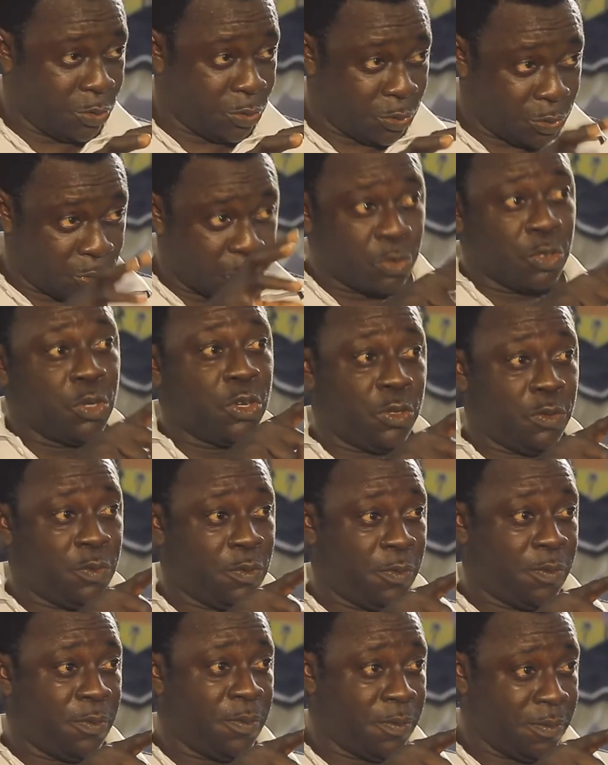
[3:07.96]
You know,
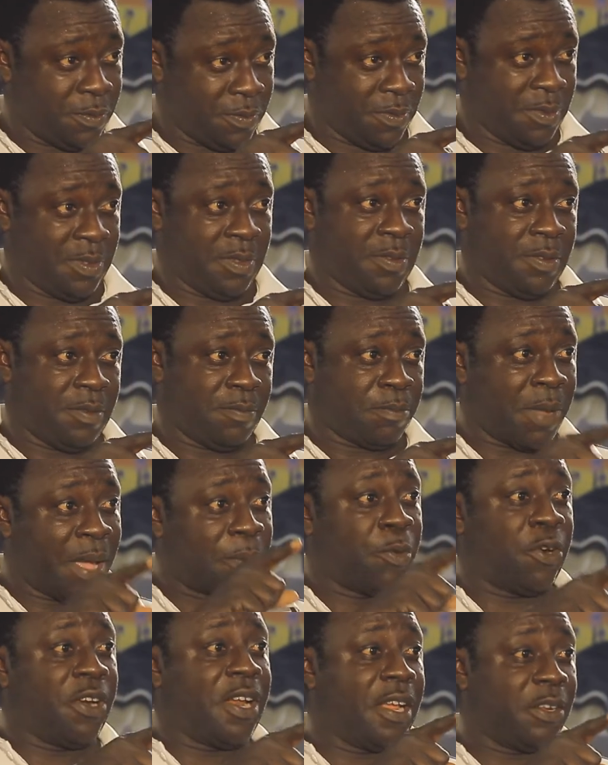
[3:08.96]
my
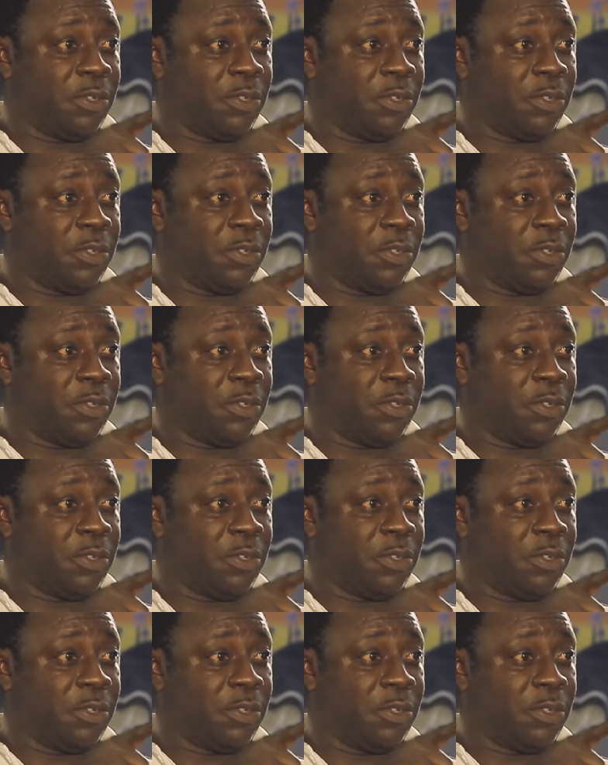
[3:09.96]
brother,